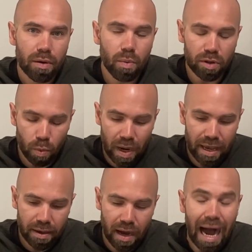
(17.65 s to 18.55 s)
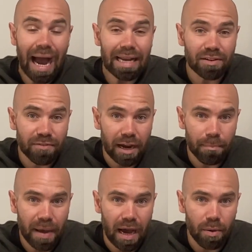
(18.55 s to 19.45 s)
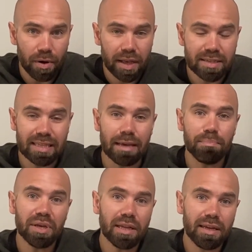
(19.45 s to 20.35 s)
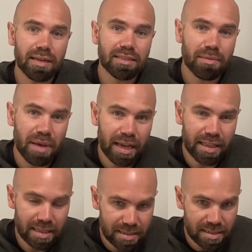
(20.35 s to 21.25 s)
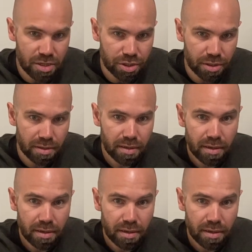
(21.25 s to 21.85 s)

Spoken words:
Well, the way I define power is the ability to make the decision.